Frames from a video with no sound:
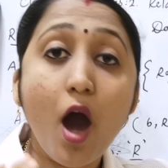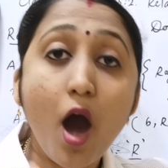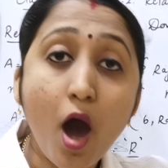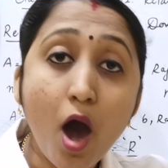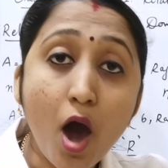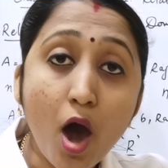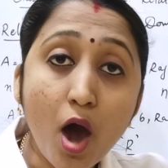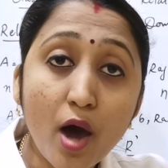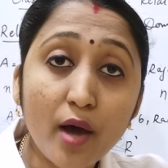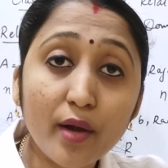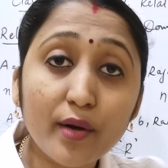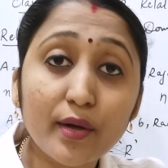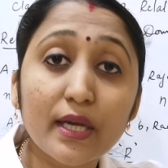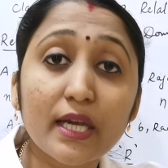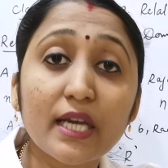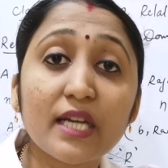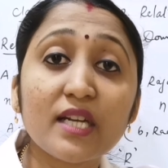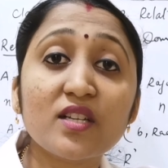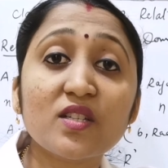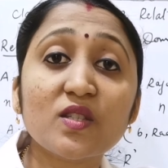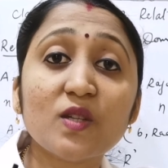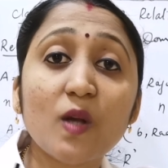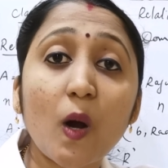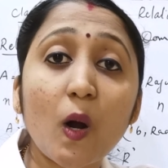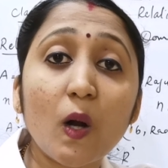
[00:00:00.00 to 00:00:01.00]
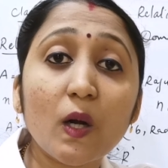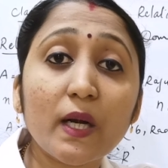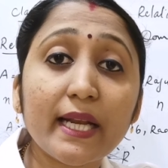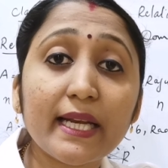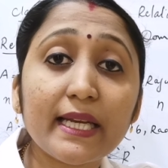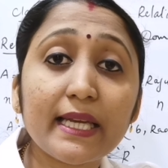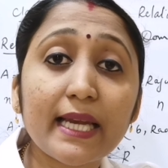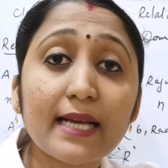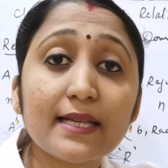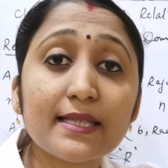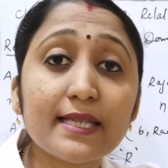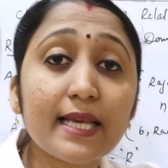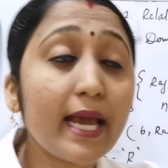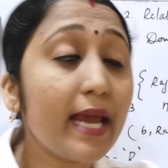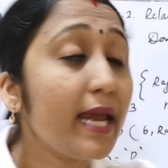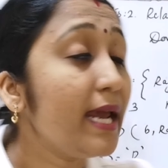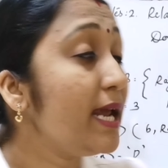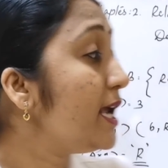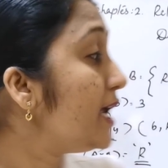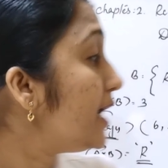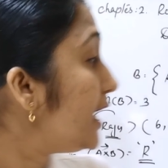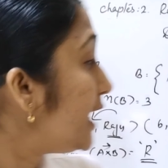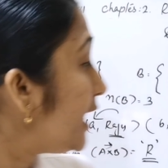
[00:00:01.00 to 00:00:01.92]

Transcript: or it is called it as a